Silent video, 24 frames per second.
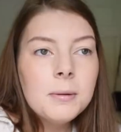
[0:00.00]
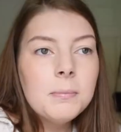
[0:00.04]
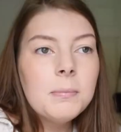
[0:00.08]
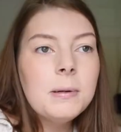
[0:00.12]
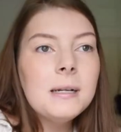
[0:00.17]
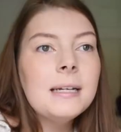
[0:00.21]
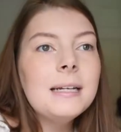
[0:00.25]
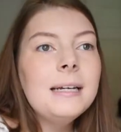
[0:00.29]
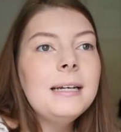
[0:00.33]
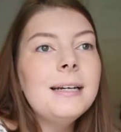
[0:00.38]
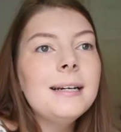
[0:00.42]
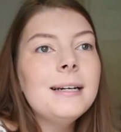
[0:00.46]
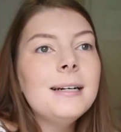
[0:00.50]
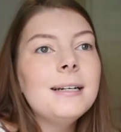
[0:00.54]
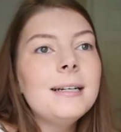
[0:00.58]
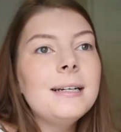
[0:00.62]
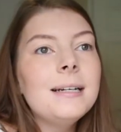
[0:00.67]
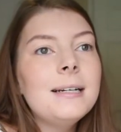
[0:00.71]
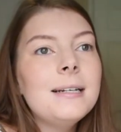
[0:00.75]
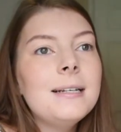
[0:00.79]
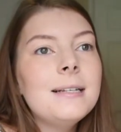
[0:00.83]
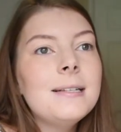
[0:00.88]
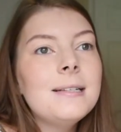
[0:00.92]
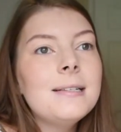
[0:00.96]
Palinka
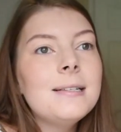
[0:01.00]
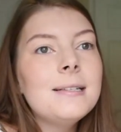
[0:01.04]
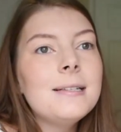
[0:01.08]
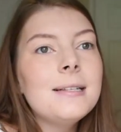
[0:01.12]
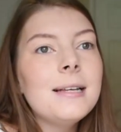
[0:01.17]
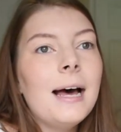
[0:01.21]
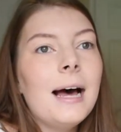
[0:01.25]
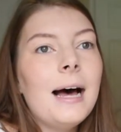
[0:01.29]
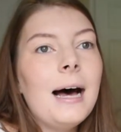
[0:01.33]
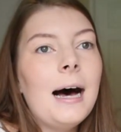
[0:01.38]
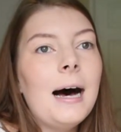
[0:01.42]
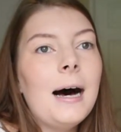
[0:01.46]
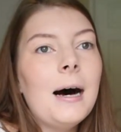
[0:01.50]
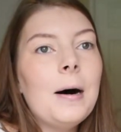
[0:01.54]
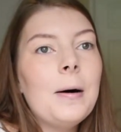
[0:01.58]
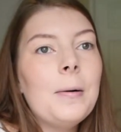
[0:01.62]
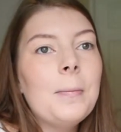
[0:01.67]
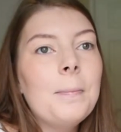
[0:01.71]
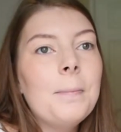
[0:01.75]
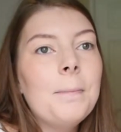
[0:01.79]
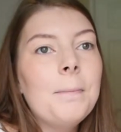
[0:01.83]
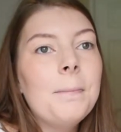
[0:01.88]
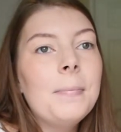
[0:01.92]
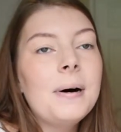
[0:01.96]
is
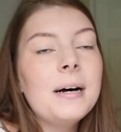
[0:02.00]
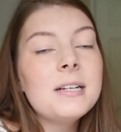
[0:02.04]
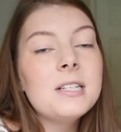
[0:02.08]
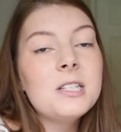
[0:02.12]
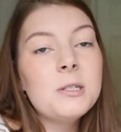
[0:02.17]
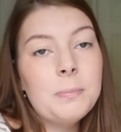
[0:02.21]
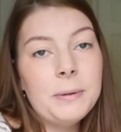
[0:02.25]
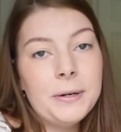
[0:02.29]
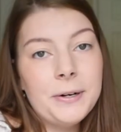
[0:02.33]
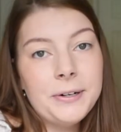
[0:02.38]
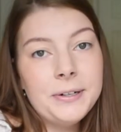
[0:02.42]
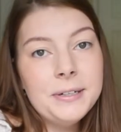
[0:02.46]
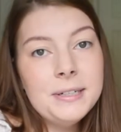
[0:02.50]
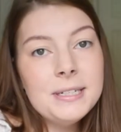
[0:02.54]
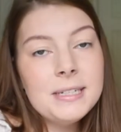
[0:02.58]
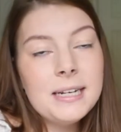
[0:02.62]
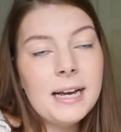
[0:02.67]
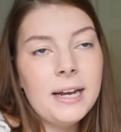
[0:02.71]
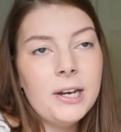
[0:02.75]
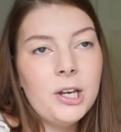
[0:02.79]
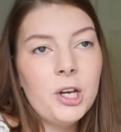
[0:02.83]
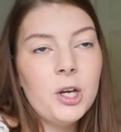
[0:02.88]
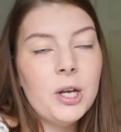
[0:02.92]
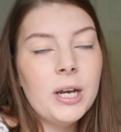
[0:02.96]
a spirit,
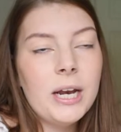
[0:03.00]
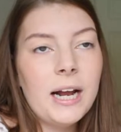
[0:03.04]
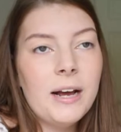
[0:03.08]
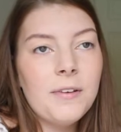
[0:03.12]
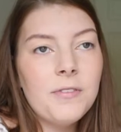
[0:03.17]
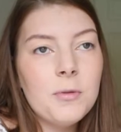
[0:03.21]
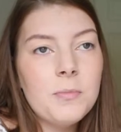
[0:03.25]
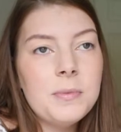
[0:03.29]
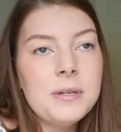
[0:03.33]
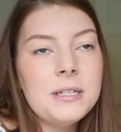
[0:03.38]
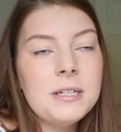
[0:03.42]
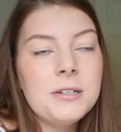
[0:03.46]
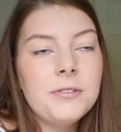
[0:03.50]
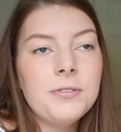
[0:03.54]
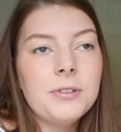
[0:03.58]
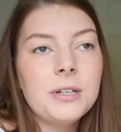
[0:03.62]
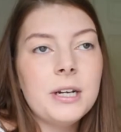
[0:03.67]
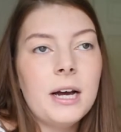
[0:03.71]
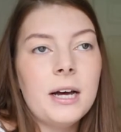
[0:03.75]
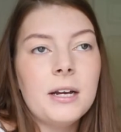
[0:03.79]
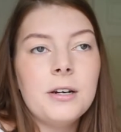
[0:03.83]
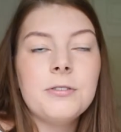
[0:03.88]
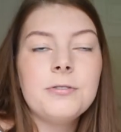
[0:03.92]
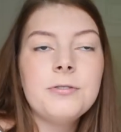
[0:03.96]
and you can have them in
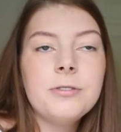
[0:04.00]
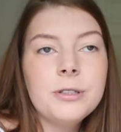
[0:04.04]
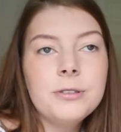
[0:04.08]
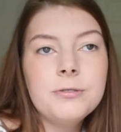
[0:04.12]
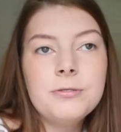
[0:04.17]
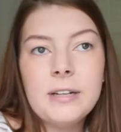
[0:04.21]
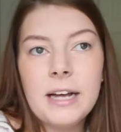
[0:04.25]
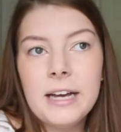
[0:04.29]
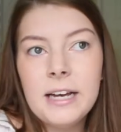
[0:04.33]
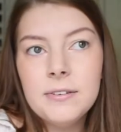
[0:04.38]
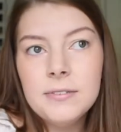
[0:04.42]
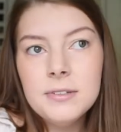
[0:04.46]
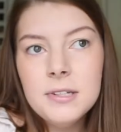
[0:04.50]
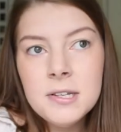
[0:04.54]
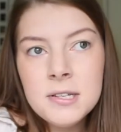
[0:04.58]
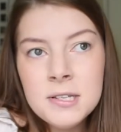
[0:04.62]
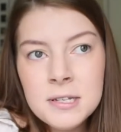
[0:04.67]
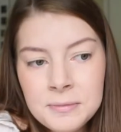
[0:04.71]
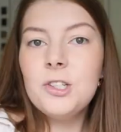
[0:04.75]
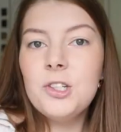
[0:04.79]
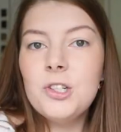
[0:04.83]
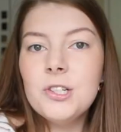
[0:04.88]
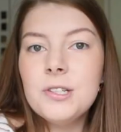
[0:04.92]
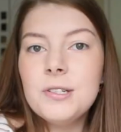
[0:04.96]
different kind of fruit flavors.
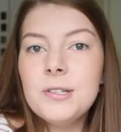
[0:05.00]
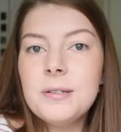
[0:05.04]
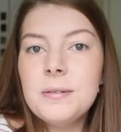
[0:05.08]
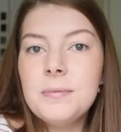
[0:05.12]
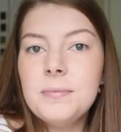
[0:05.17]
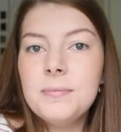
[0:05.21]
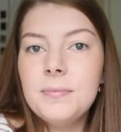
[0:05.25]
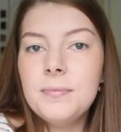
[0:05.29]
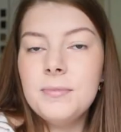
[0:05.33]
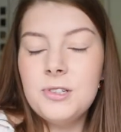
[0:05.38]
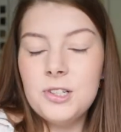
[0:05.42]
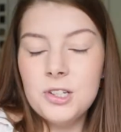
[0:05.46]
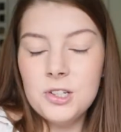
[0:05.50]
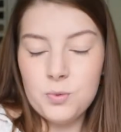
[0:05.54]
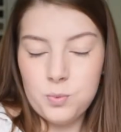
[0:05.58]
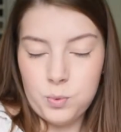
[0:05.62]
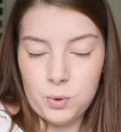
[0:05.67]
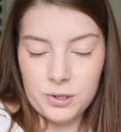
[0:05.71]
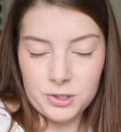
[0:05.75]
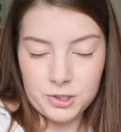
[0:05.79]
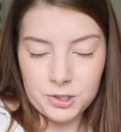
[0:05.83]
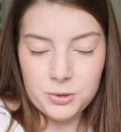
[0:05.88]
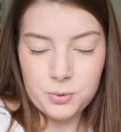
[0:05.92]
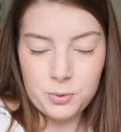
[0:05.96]
Just
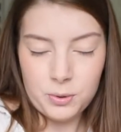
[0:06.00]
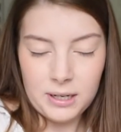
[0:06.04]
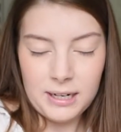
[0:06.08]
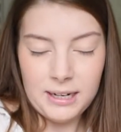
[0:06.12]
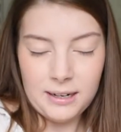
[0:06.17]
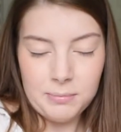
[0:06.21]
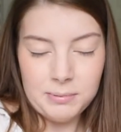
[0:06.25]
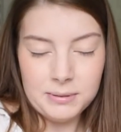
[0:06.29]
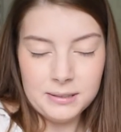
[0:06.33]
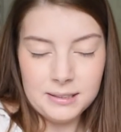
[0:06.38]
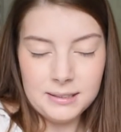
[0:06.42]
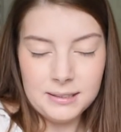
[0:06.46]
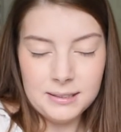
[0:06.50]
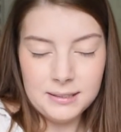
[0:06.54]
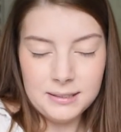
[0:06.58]
watch what happened.